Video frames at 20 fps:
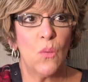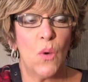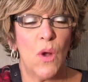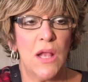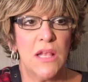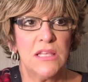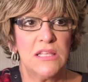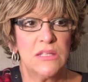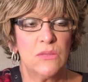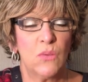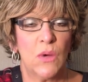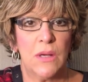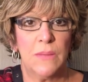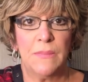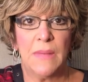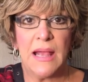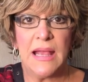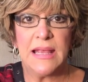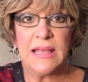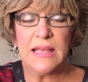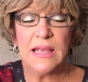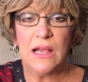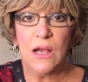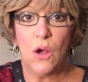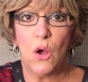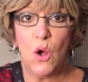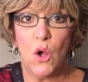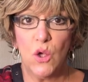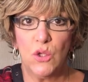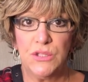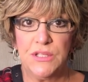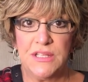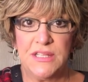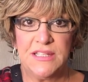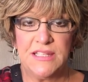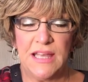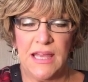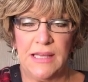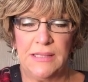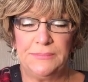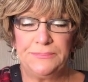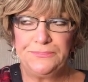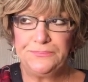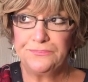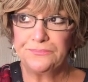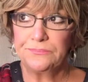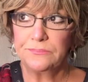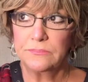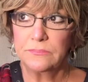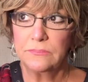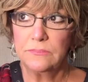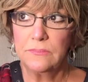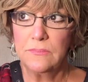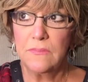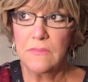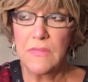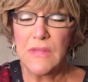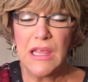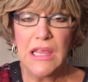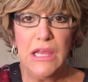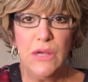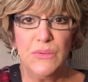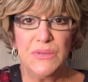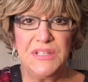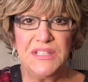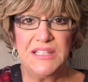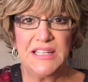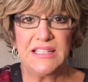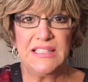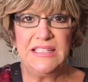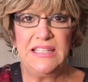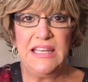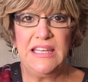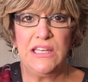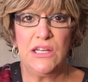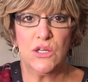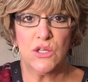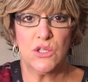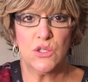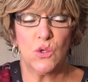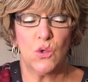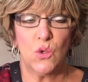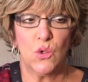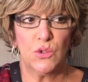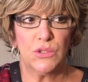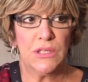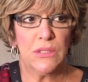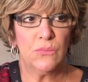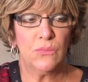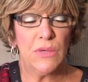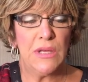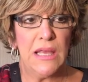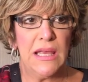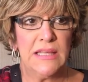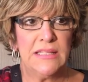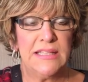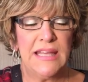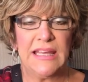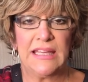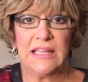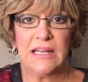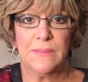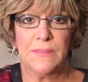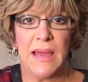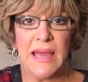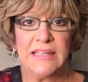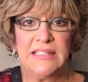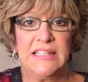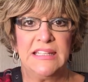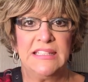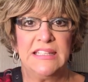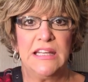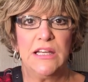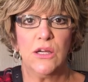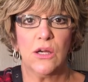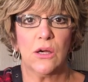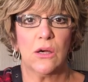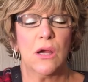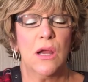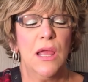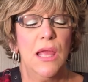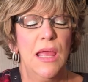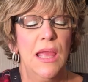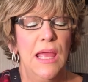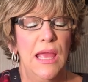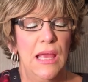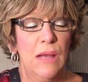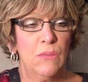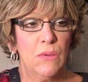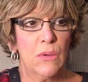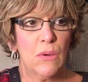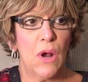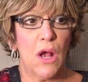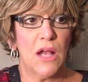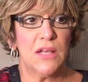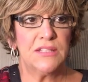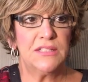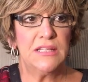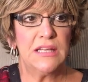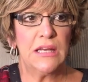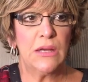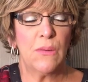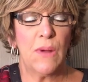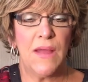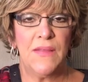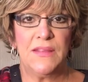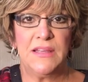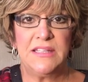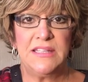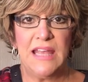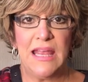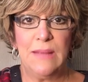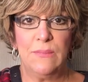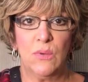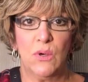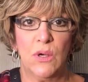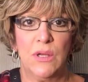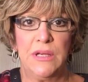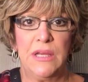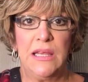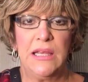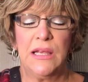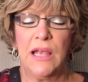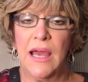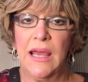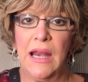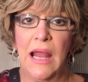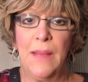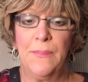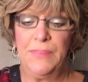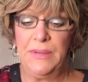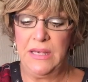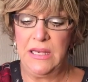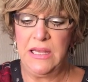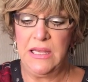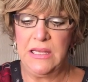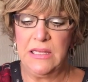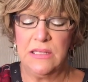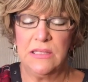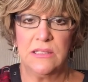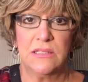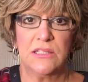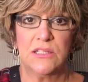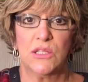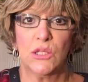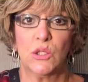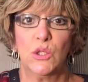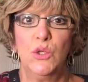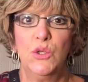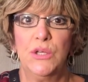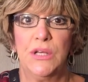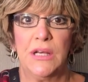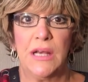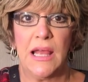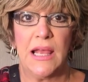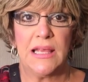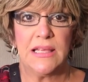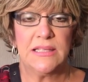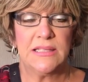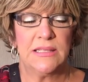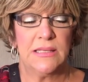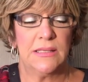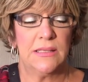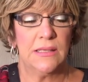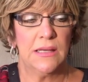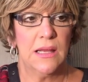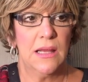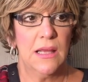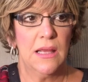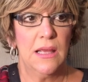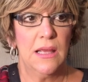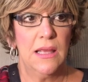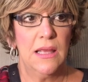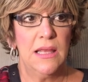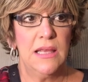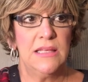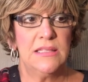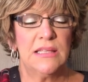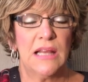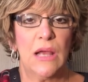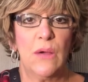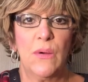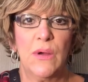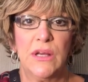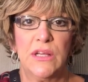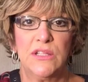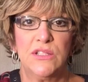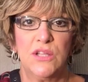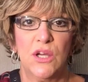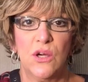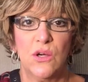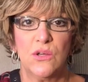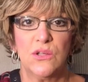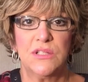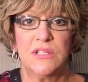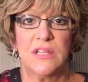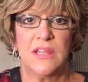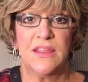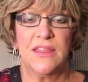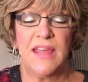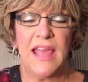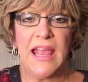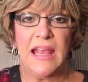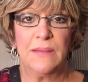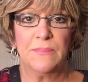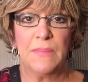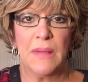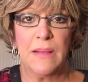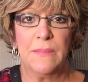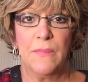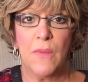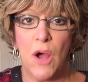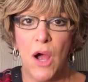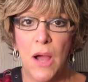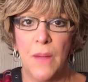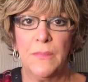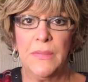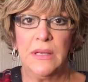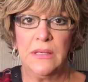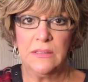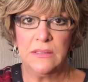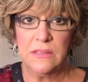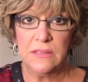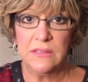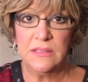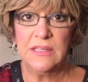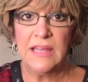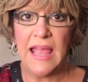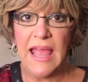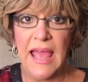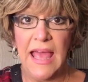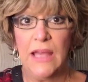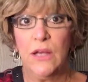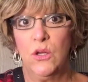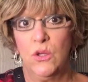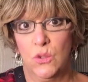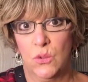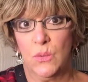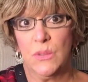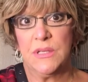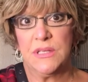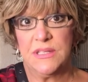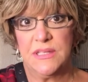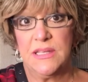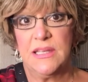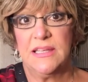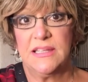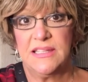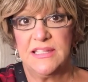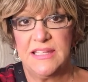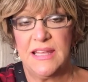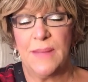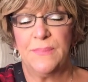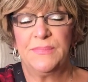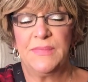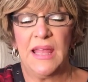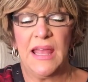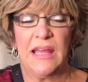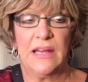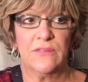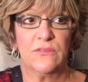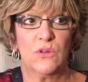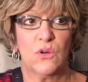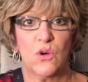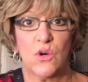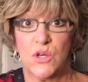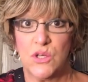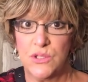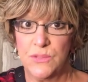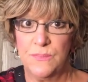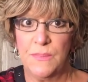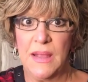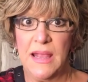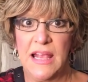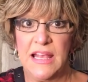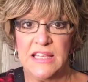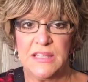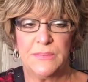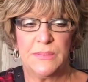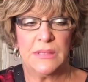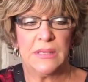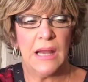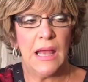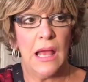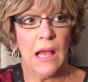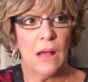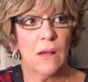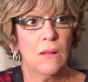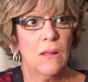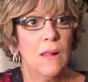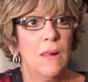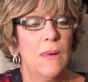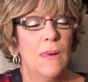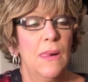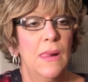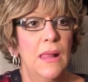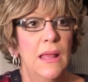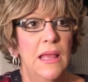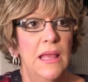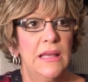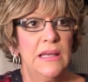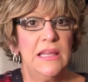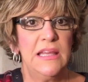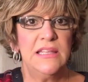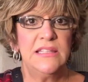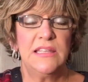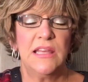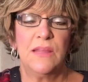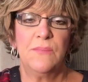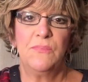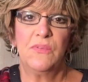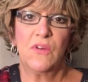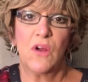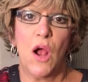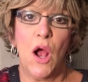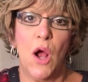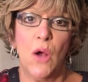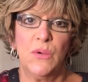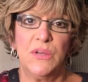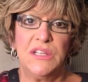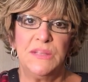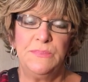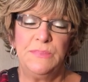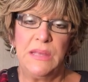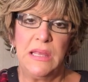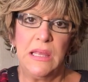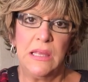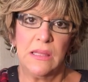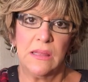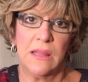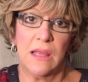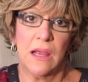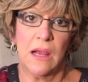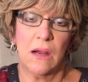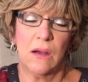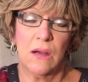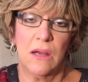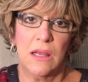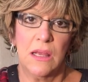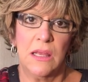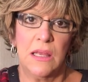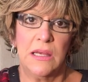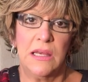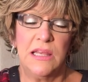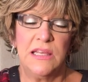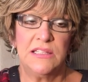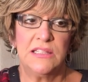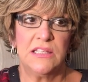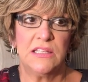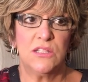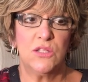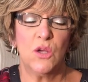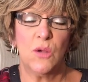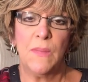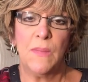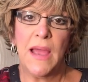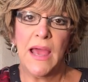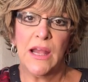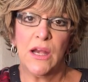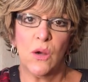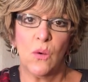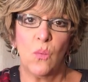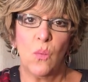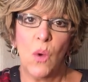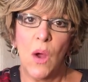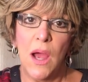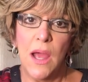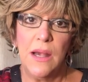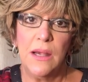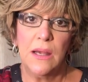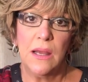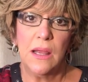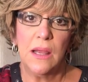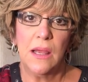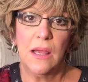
once when my oldest son, he was 16 years old and we had taken him out to dinner and we were all sitting around the table and he got up and he saluted us and he said, I want to toast and thank my mom and dad, who was his stepdad, of course, my husband now. And he said, for always being there. And he says, no matter what